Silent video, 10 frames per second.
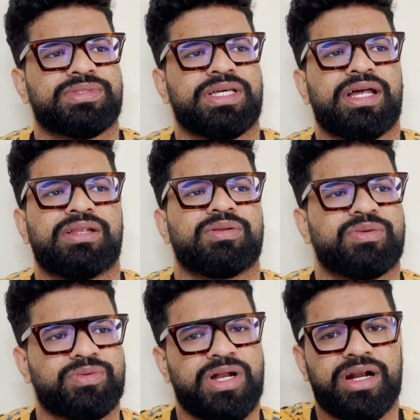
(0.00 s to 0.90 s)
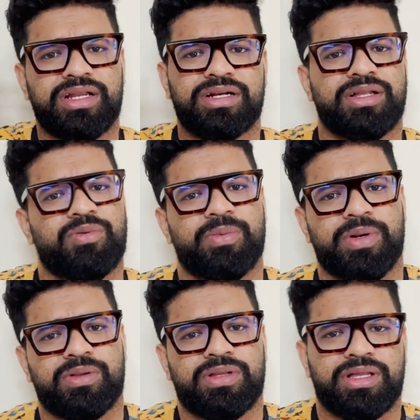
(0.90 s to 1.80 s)
yan starting adave
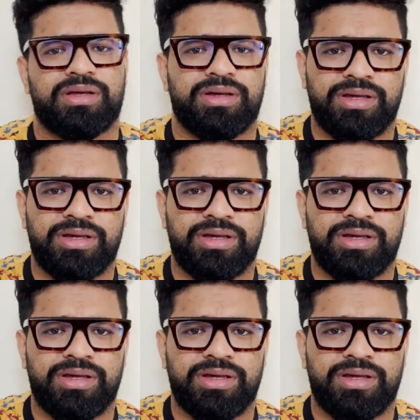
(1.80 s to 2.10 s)
pananitte